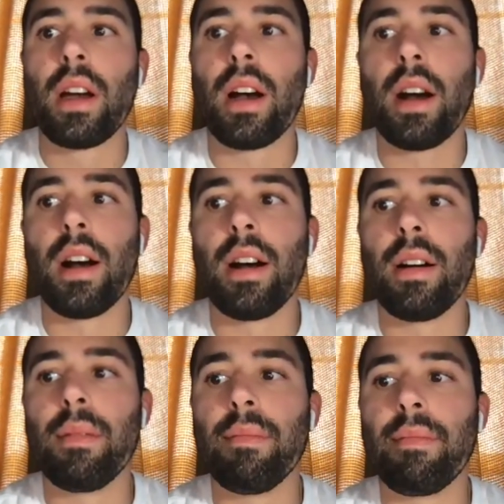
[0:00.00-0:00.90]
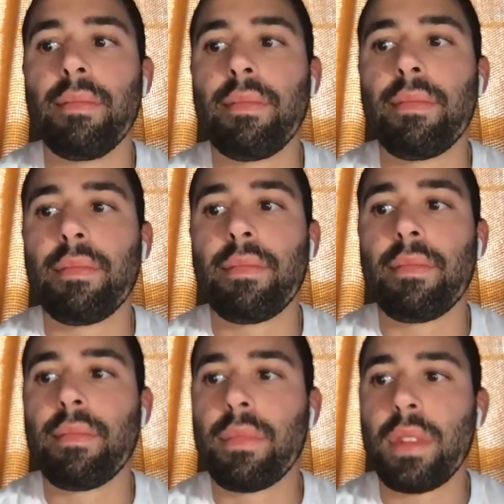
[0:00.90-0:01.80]
Um,
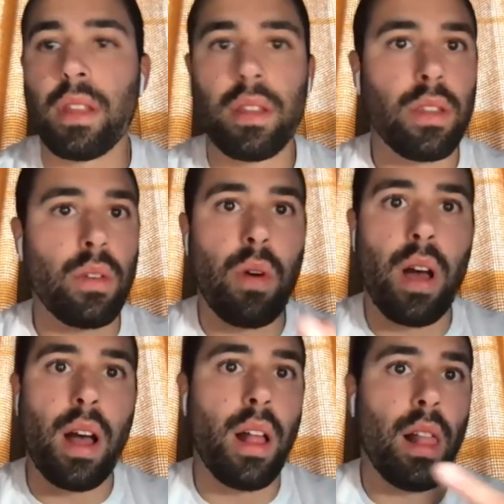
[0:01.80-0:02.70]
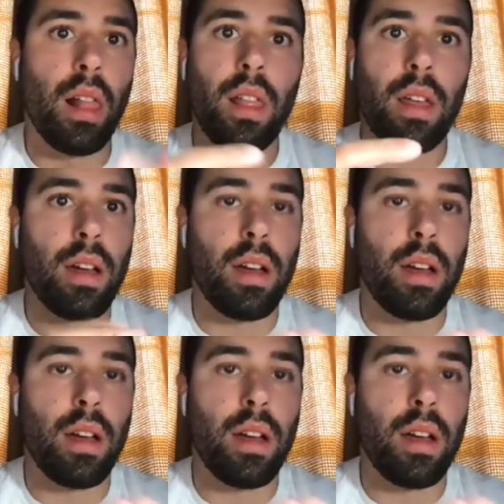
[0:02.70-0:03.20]
didn't do well.